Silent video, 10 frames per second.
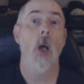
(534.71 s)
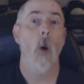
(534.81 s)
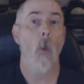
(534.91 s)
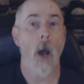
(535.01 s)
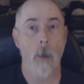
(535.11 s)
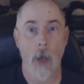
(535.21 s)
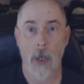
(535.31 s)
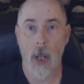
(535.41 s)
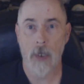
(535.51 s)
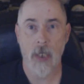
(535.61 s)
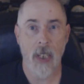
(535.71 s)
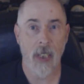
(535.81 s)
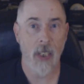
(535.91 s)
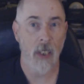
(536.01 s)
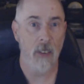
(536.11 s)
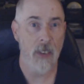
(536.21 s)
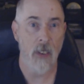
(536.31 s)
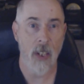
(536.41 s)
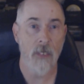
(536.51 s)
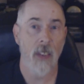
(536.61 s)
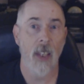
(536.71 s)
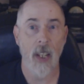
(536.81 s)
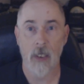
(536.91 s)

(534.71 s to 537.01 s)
Why am I not taking anything like